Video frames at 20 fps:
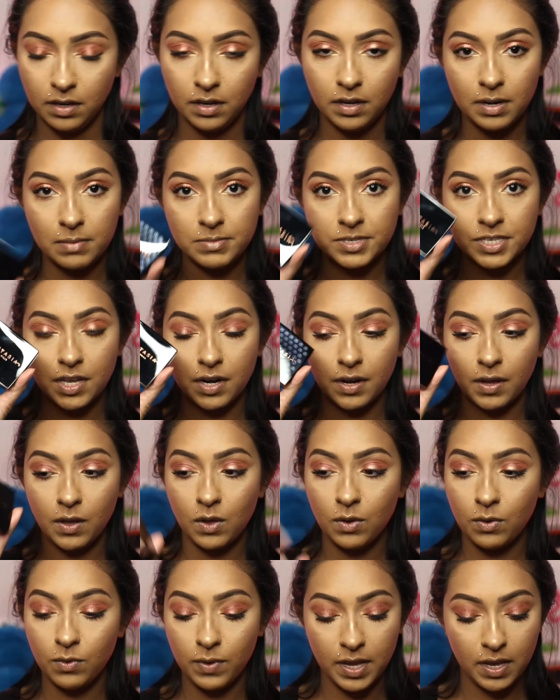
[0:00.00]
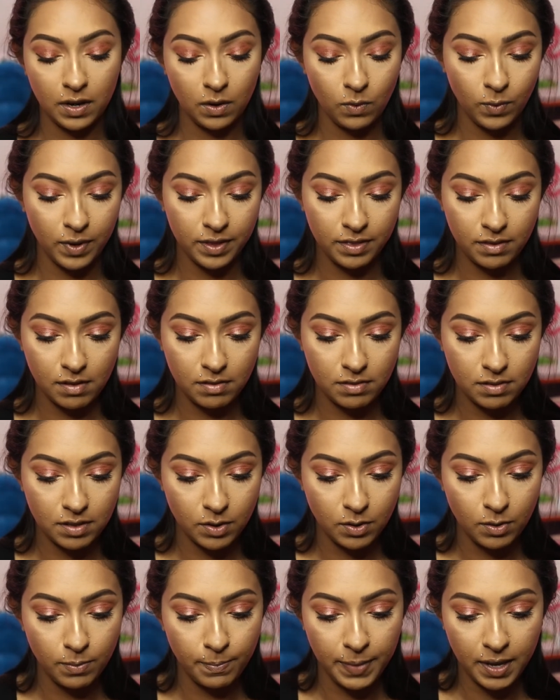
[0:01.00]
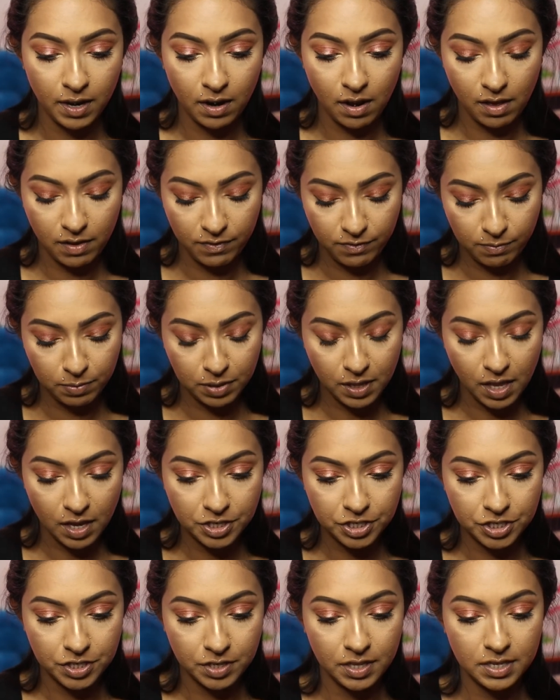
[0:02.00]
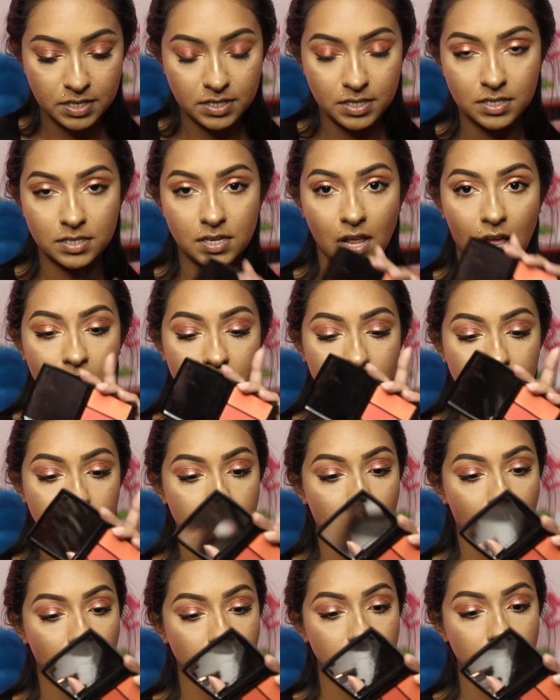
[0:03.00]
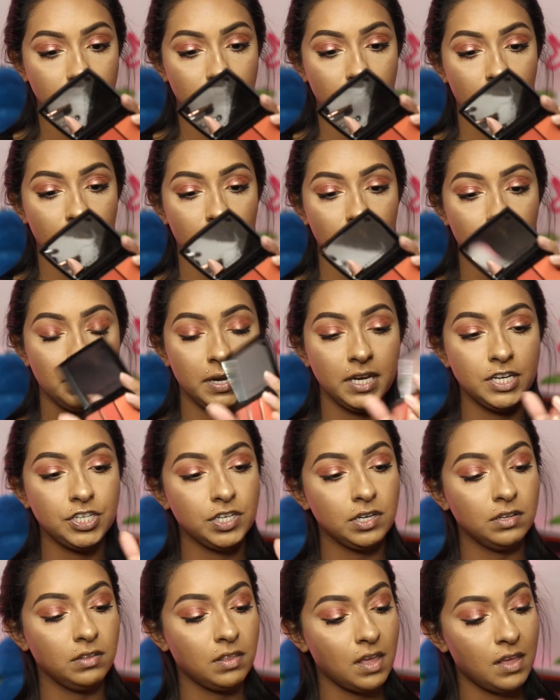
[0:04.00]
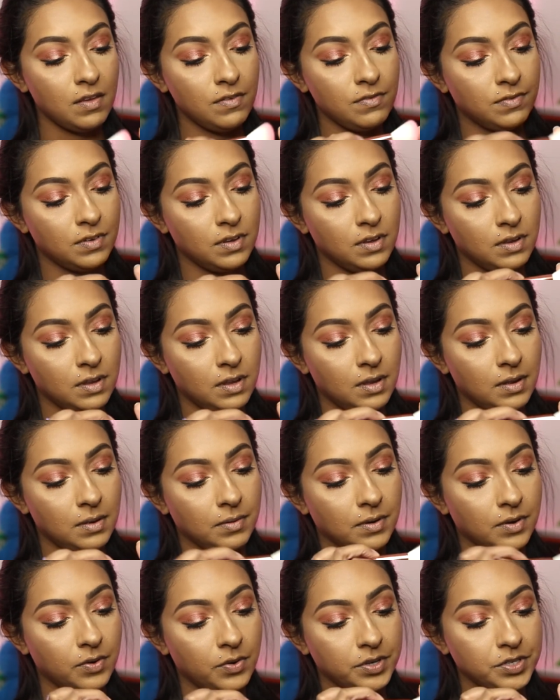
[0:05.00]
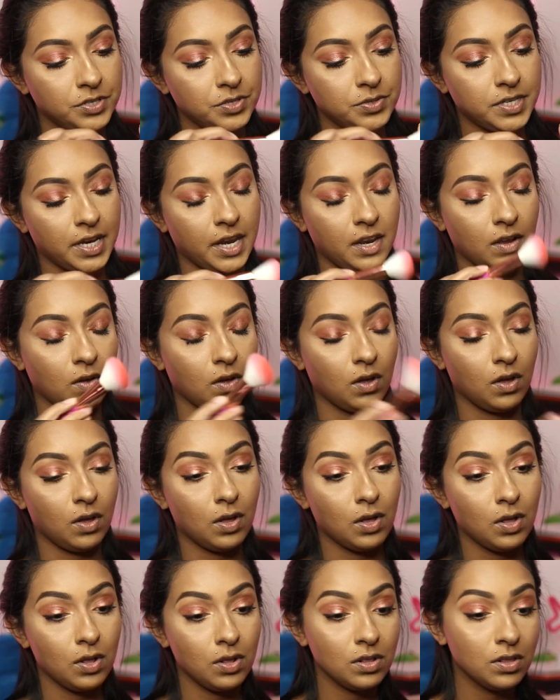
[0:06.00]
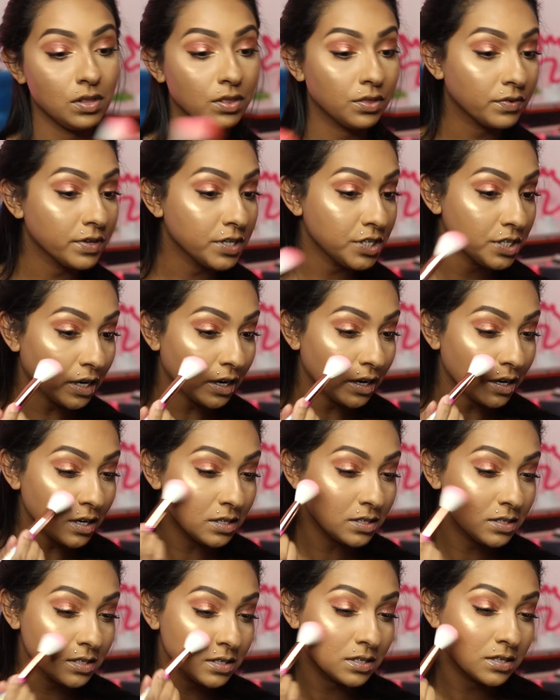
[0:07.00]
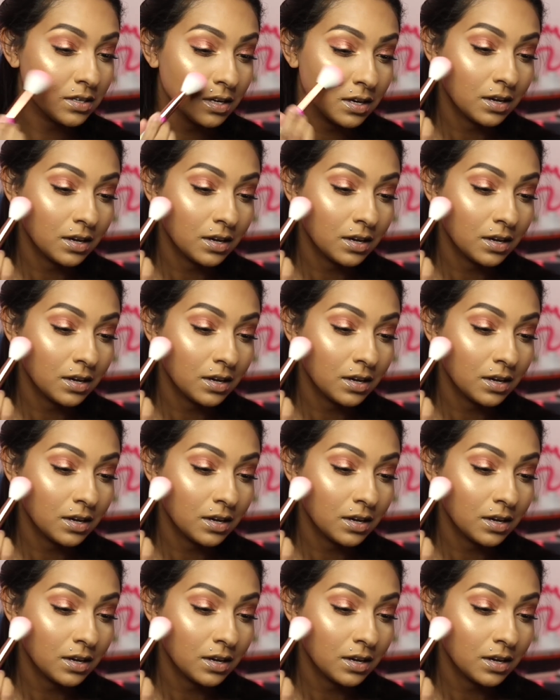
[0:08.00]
I'm just gonna go in with a little bit of blush. This is Anastasia Peachy Love. I'm going to take all 3 shades